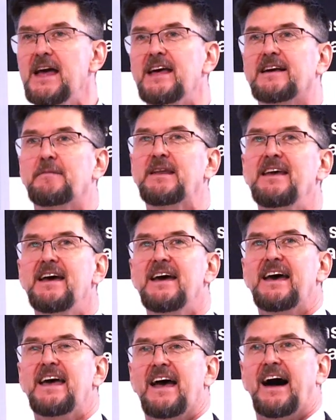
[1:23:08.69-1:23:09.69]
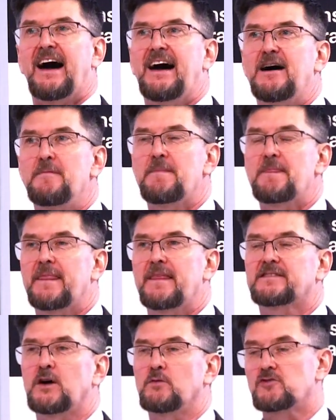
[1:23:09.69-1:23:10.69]
I mean,
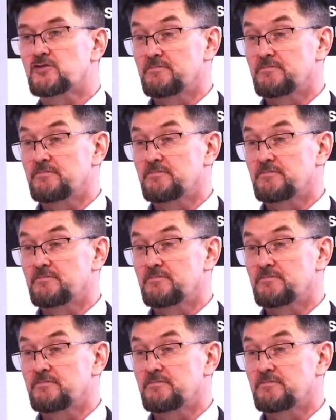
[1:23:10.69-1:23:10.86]
so